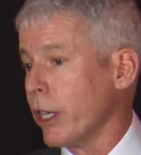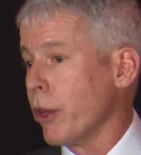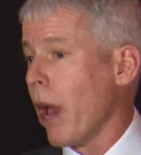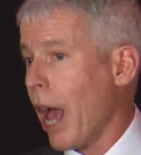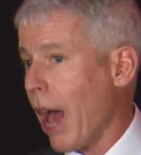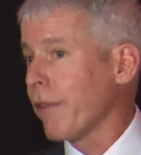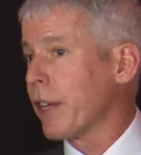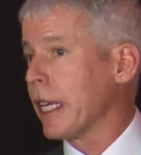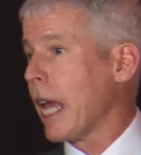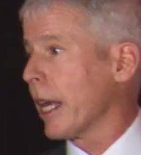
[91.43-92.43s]
You have
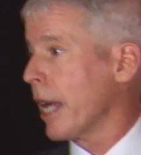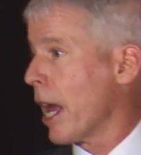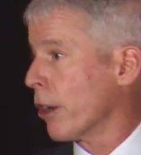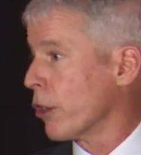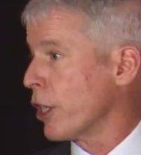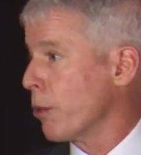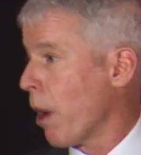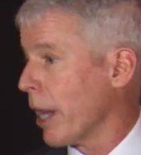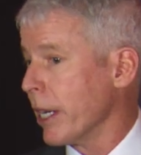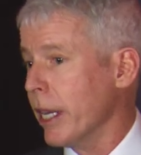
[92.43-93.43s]
to get energy
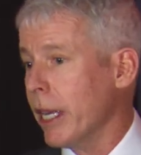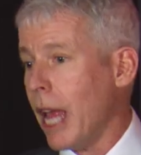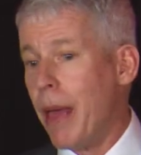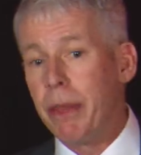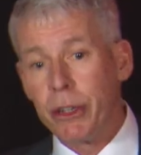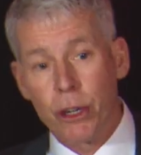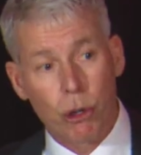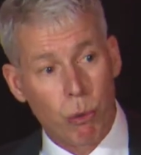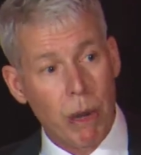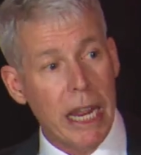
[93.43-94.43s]
right. And the
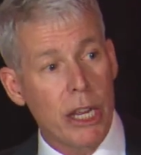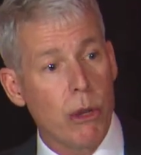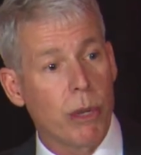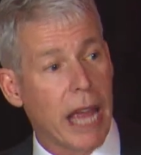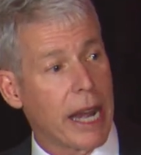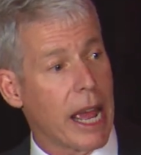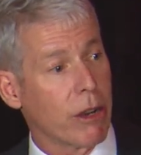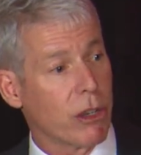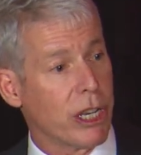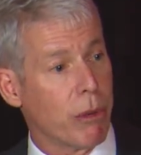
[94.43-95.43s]
degree you get
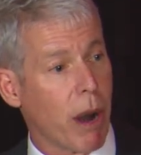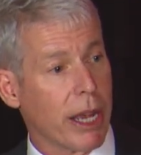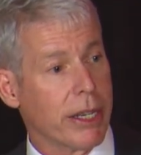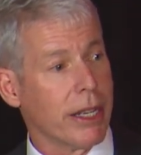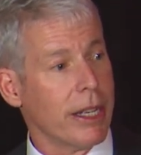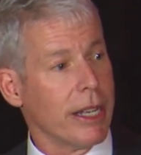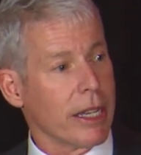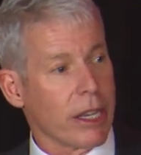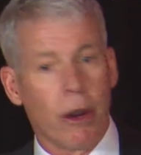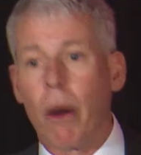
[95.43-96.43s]
energy right,
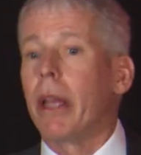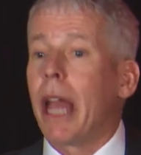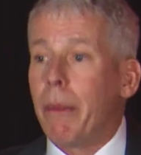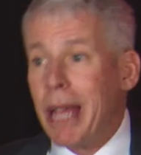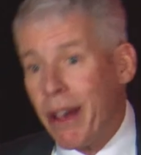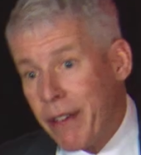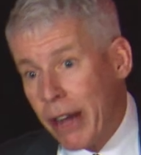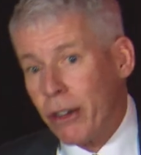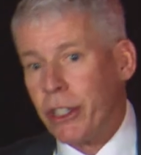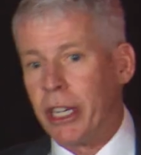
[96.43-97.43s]
oh yeah, we have
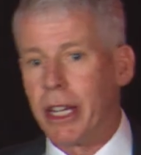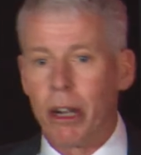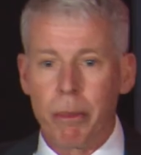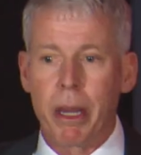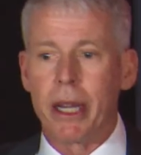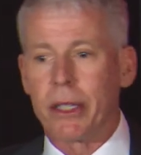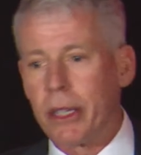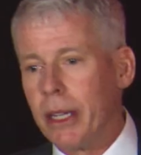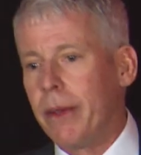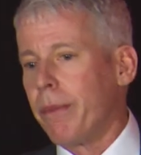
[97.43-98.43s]
energy, but
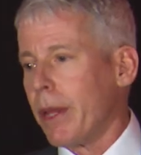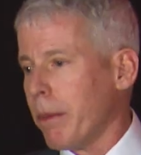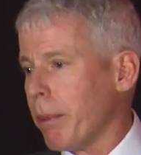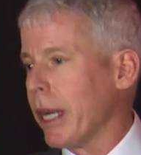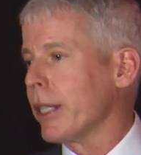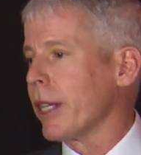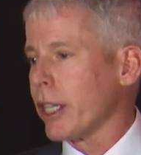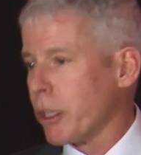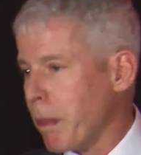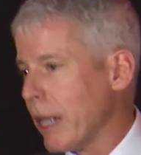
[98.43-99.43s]
it's
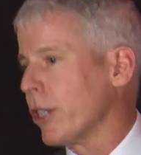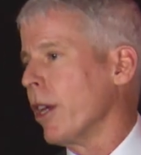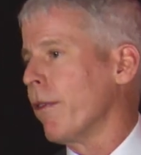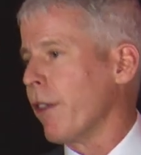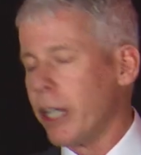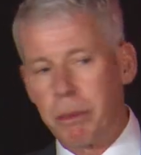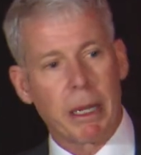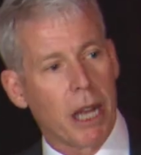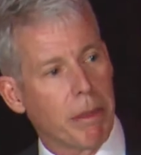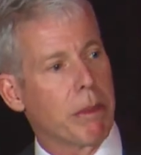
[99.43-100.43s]
expensive and it's
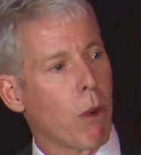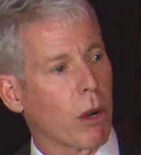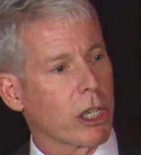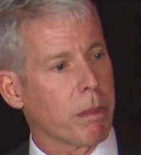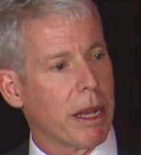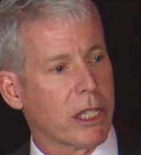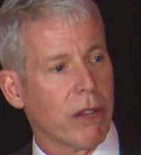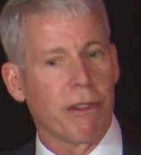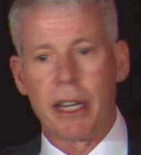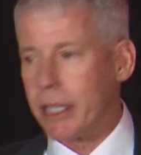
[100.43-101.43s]
becoming more
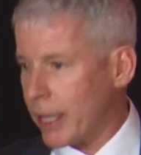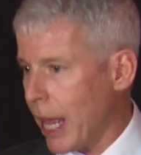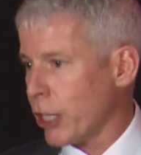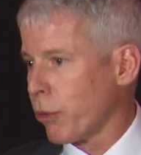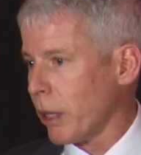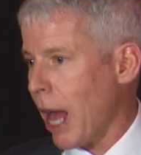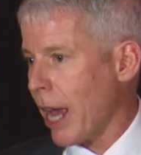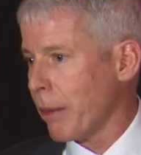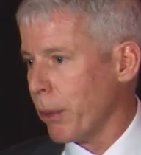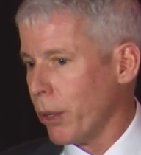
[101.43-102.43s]
expensive and it's less
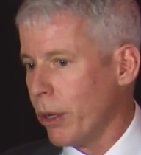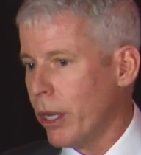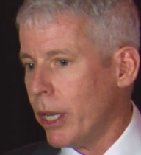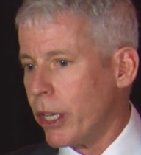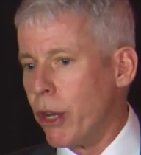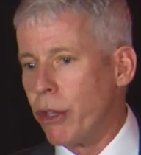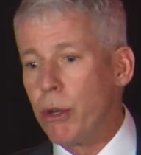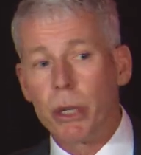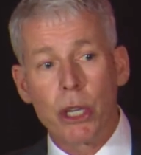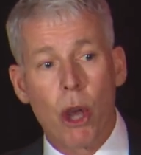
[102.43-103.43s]
reliable.
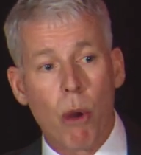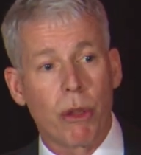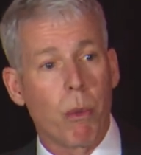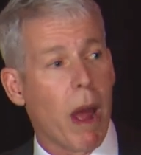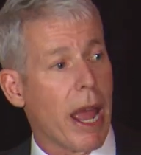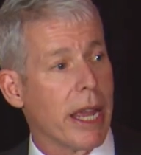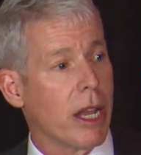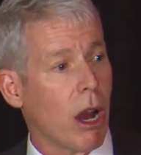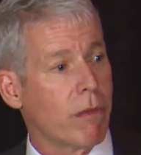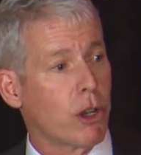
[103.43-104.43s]
You can go the
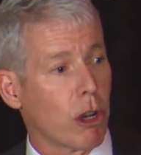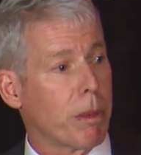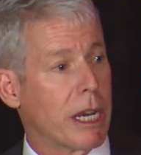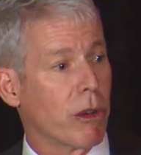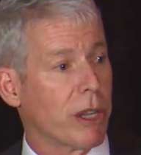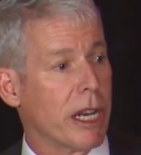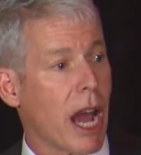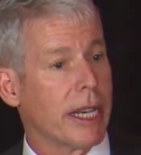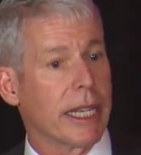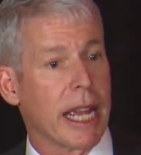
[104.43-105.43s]
way of Germany or the
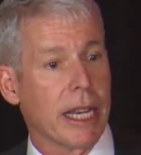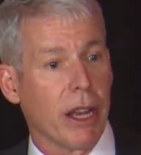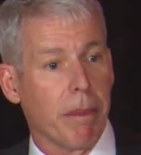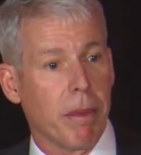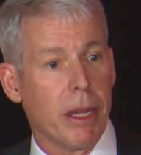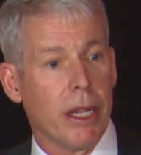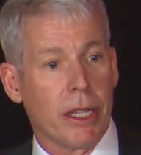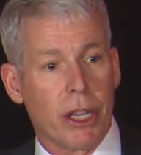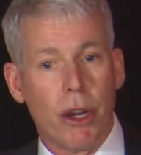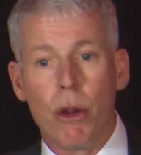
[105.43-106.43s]
United Kingdom,
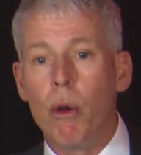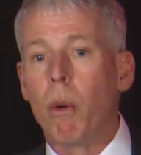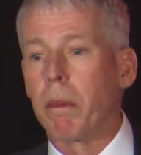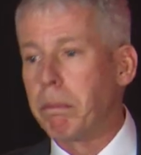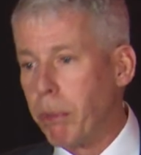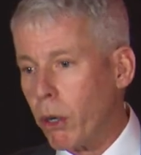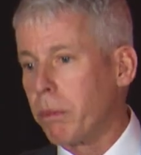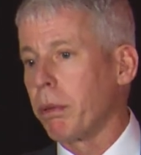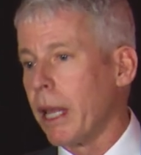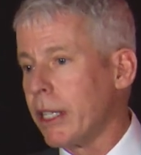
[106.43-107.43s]
who were
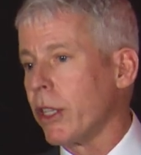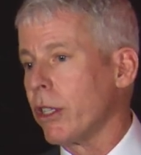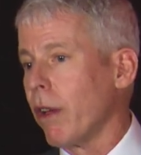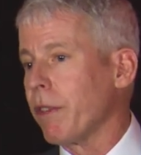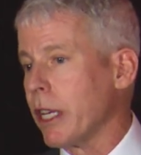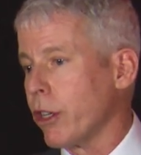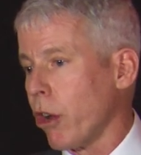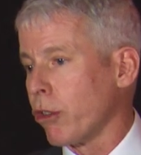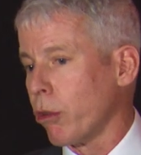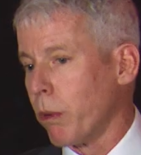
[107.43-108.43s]
birthplaces of the
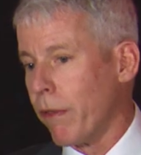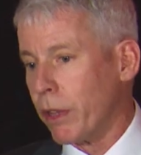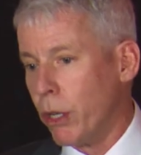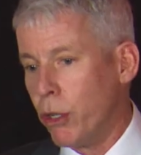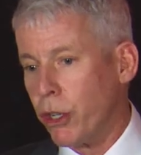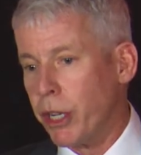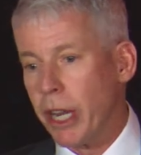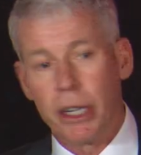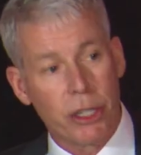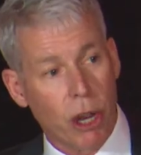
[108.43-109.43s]
Industrial Revolution
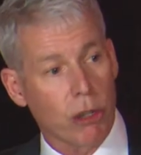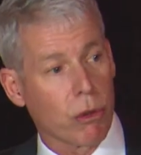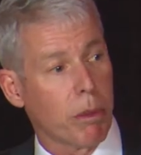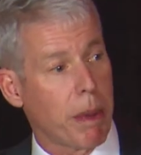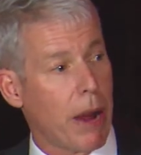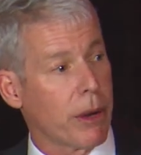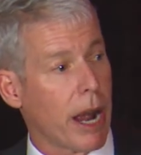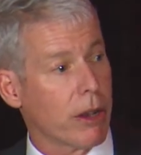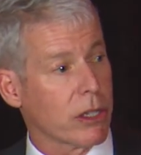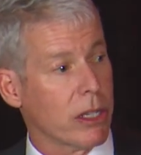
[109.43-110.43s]
and industrial
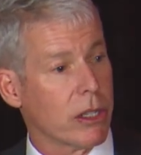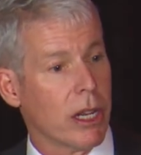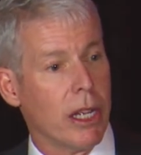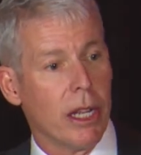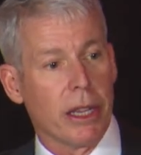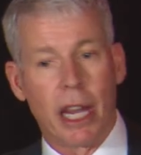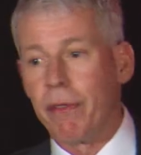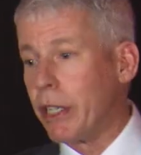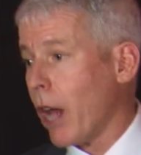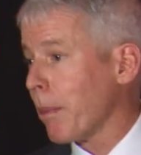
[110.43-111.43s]
powerhouses that
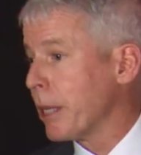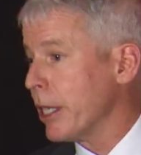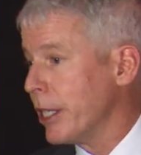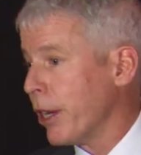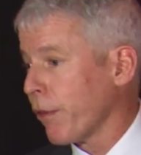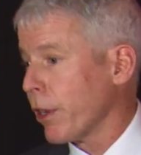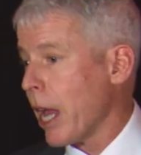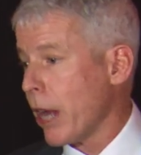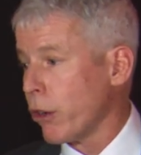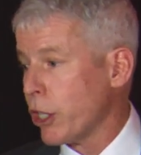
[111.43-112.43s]
have adopted different
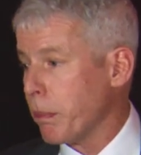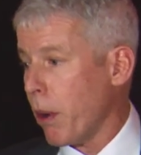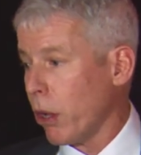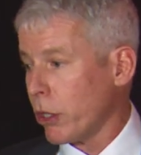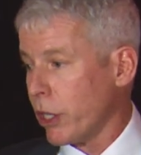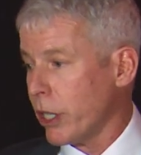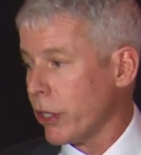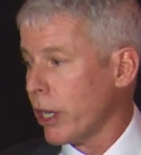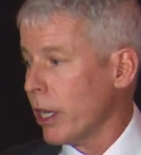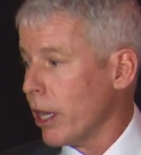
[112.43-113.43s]
energy
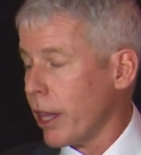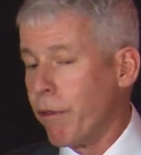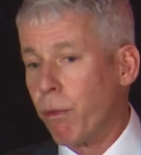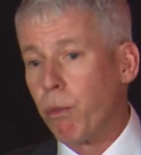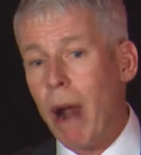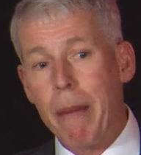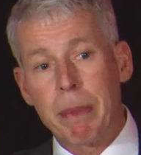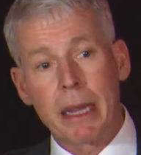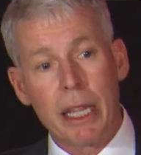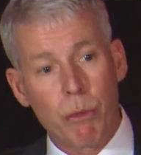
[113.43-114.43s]
policies. They've
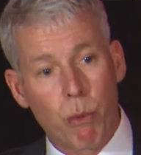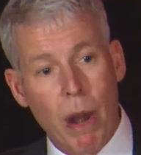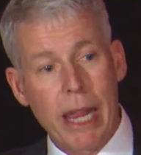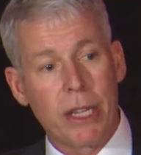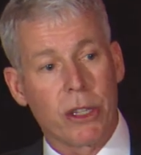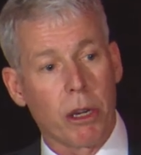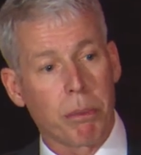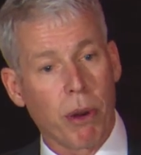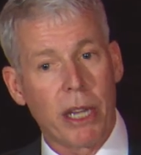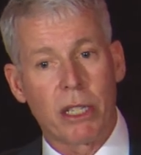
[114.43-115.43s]
rapidly raised their
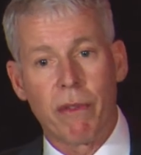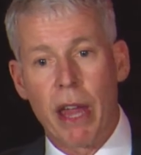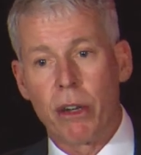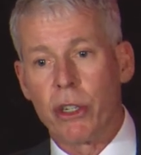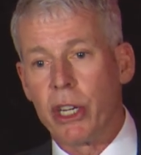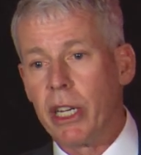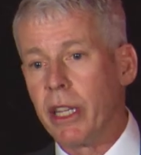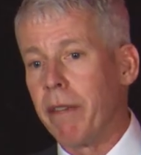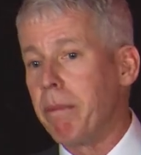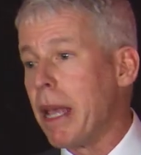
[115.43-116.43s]
price of energy.
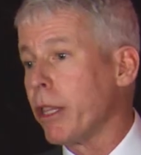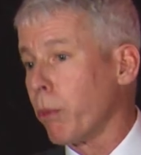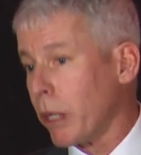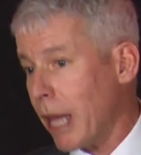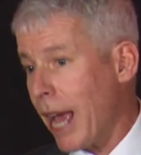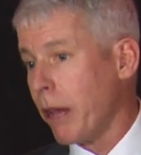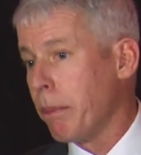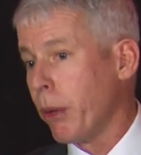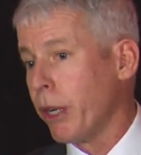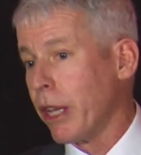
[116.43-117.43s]
They've made the
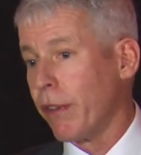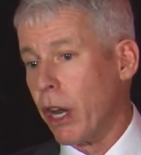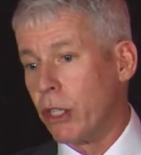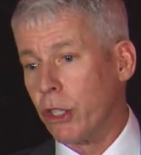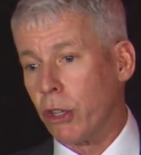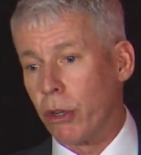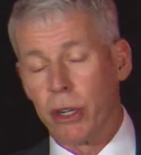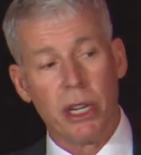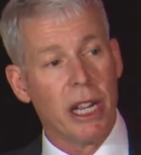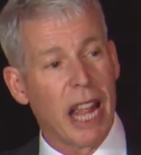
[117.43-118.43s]
reliability of it
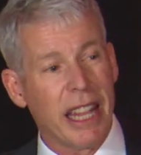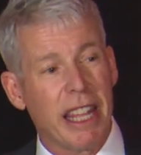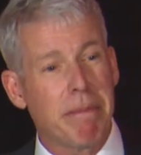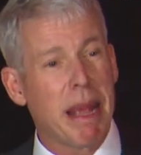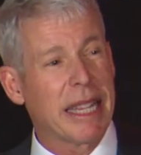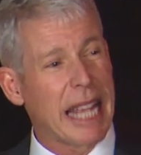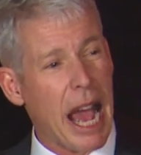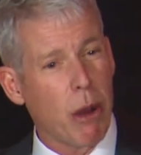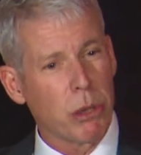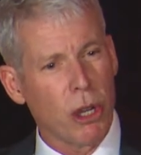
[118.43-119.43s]
uncertain, and they've made the
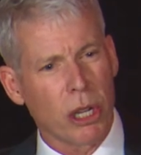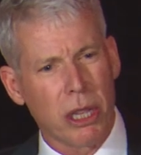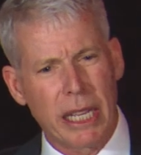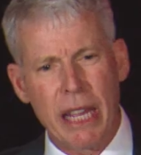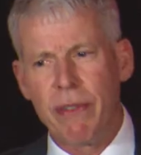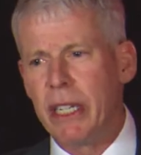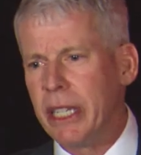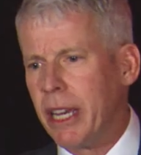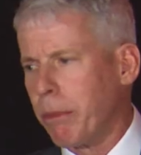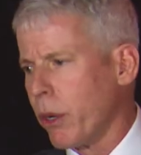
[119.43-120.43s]
outlook look
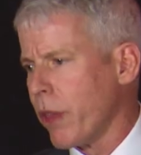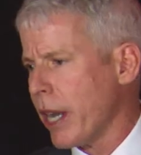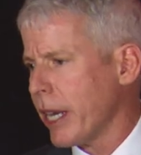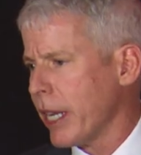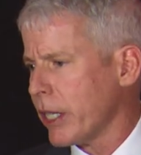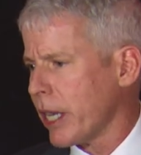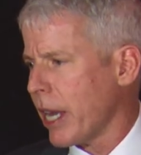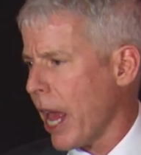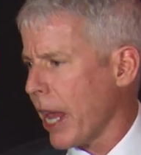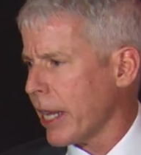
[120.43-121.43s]
even dimmer than it is
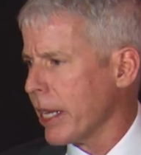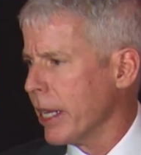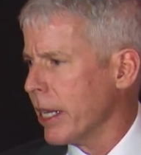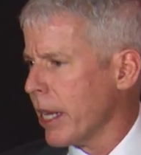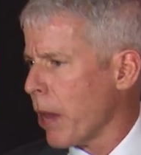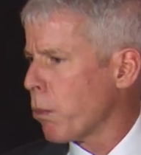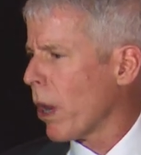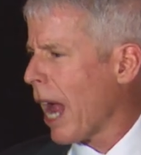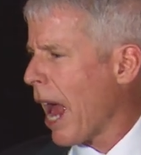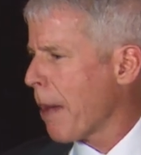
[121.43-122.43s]
today. And
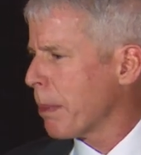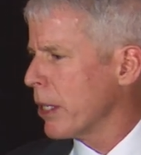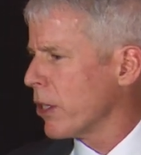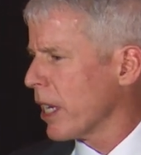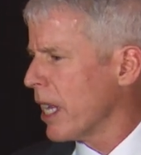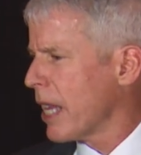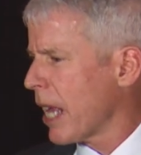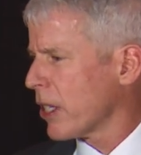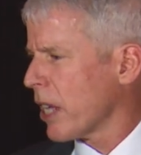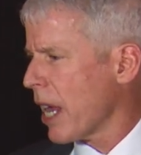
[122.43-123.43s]
what happens in
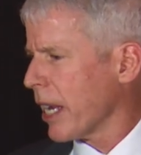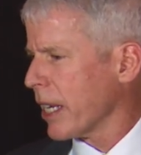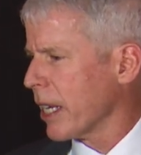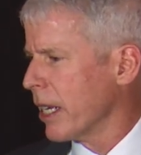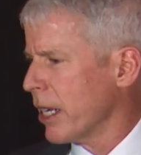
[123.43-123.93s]
that setting?